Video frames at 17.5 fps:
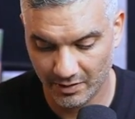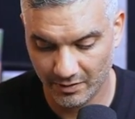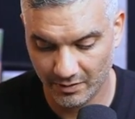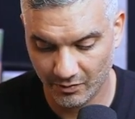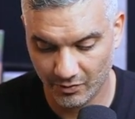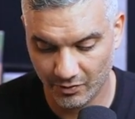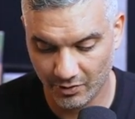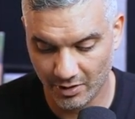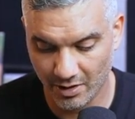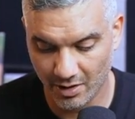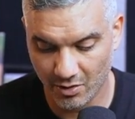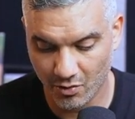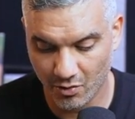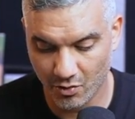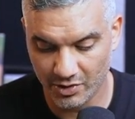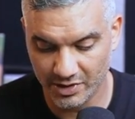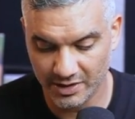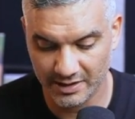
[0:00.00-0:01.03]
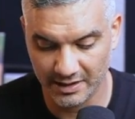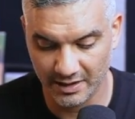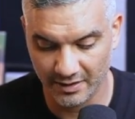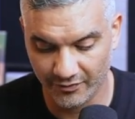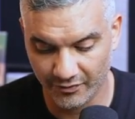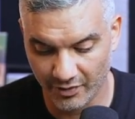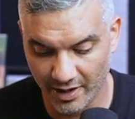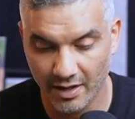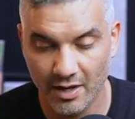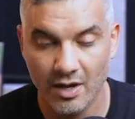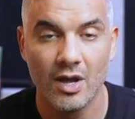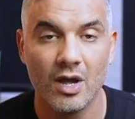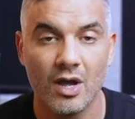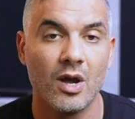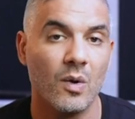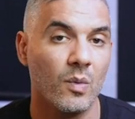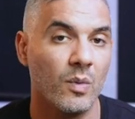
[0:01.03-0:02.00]
Where our courses live, right?
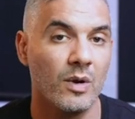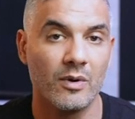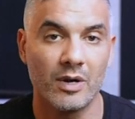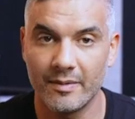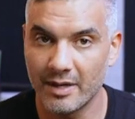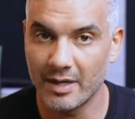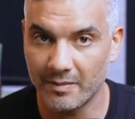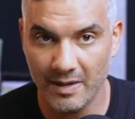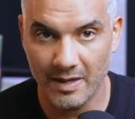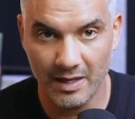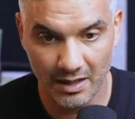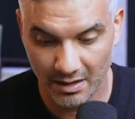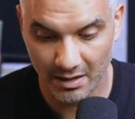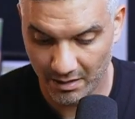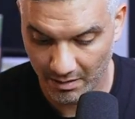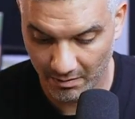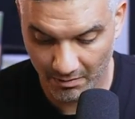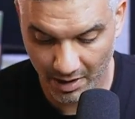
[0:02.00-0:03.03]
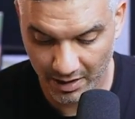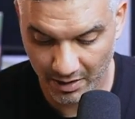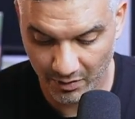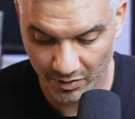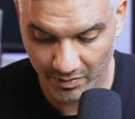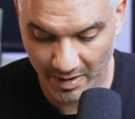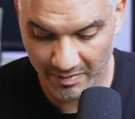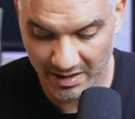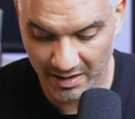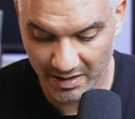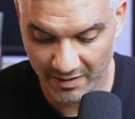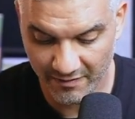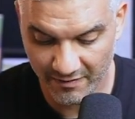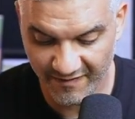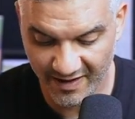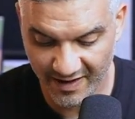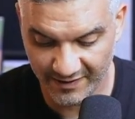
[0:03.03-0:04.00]
We want to make money with maybe
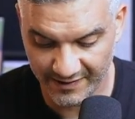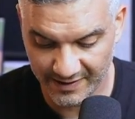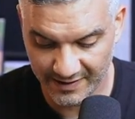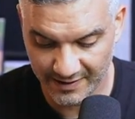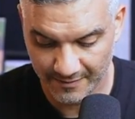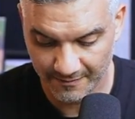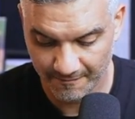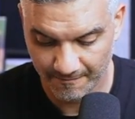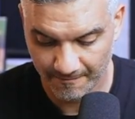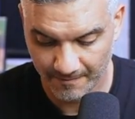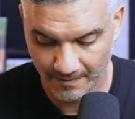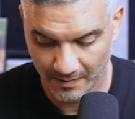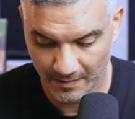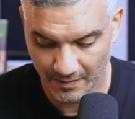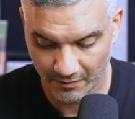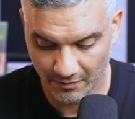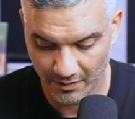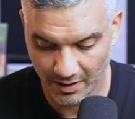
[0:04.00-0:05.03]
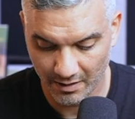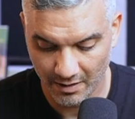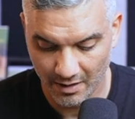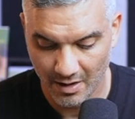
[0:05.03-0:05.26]
events, right?